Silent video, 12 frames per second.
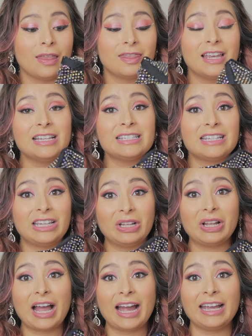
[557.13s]
This
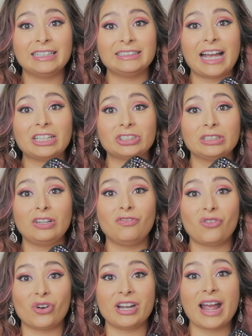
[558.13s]
heel height is actually
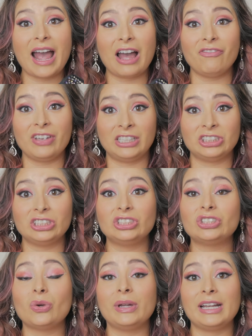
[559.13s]
4.5 inches,
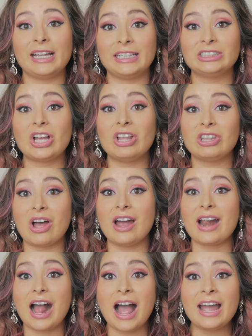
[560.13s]
so it is a
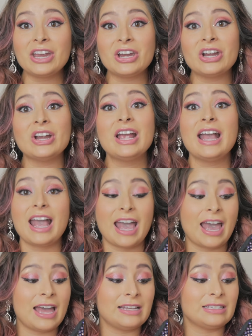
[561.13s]
lot higher.
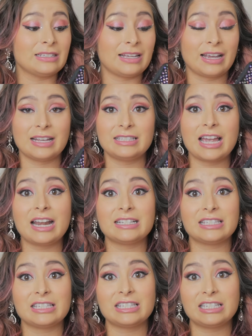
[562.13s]
And like I said,
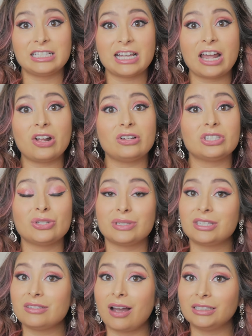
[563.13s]
it's a stiletto, so
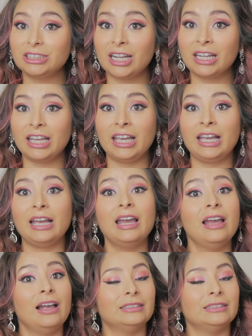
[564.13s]
it's not chunky.